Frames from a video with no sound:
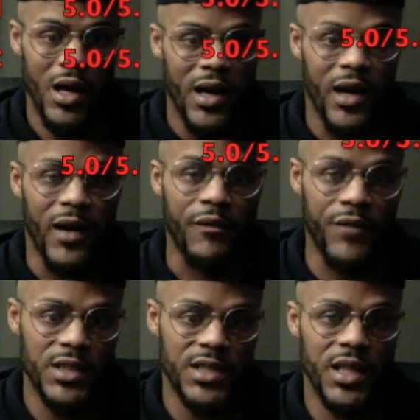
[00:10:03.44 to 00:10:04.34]
a
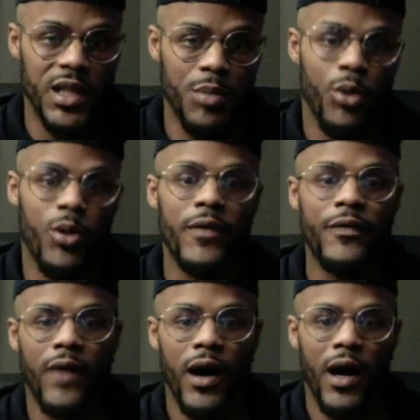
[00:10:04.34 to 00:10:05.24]

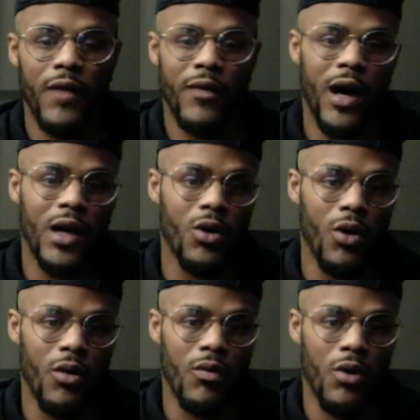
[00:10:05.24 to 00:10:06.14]
15.5 out of
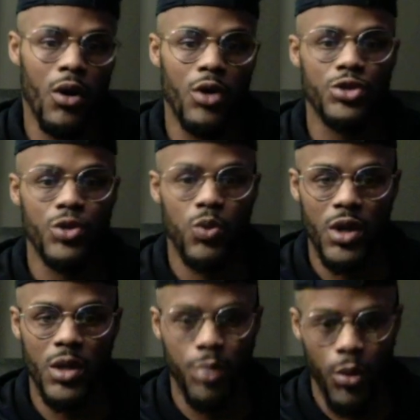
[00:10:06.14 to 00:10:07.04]
overall 20
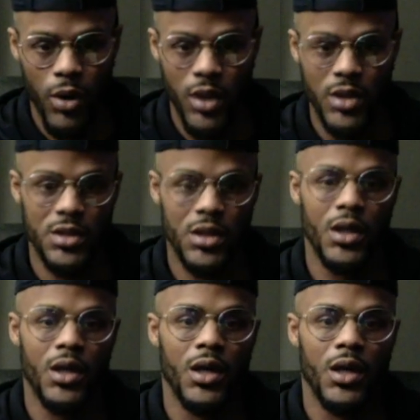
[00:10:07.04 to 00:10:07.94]
points
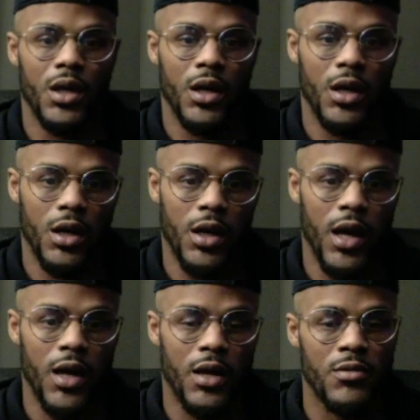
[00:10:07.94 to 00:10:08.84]
here
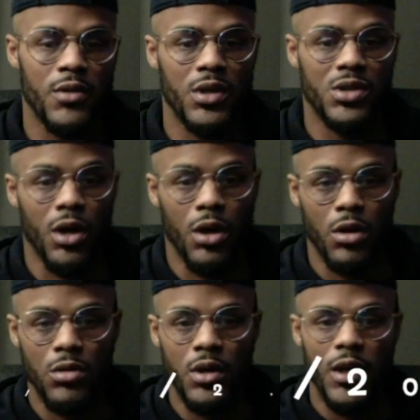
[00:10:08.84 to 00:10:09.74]
today. So
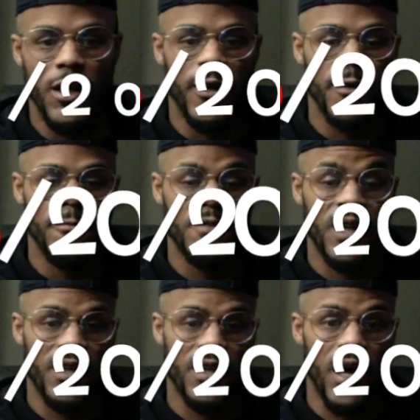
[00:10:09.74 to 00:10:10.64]

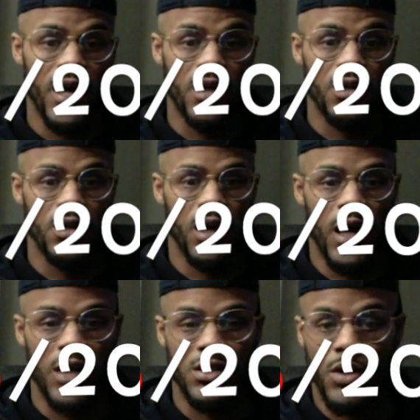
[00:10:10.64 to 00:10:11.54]
take that
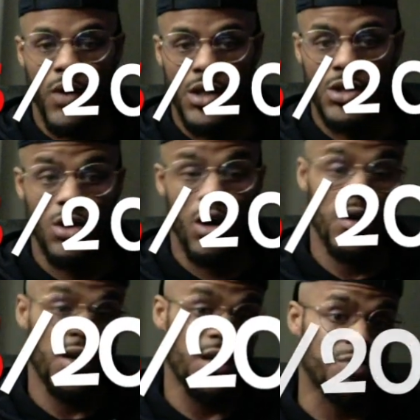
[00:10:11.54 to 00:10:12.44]
as a grain of salt.
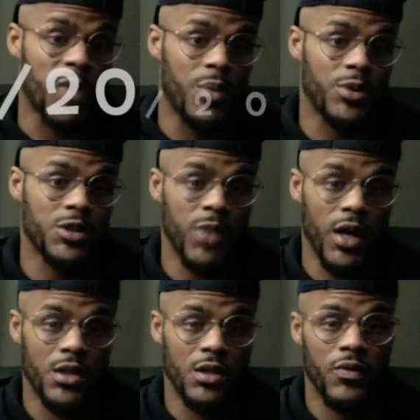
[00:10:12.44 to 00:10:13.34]
It's my
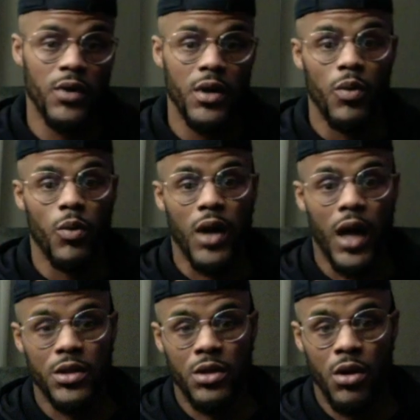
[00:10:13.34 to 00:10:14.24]
perspective, what I
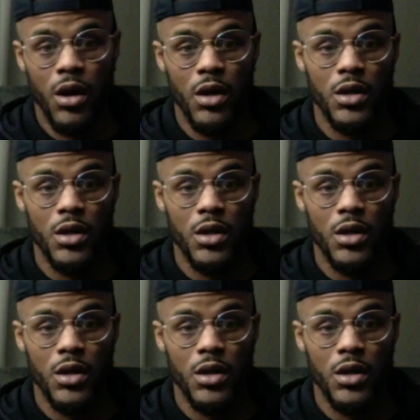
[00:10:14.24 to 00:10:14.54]
thought.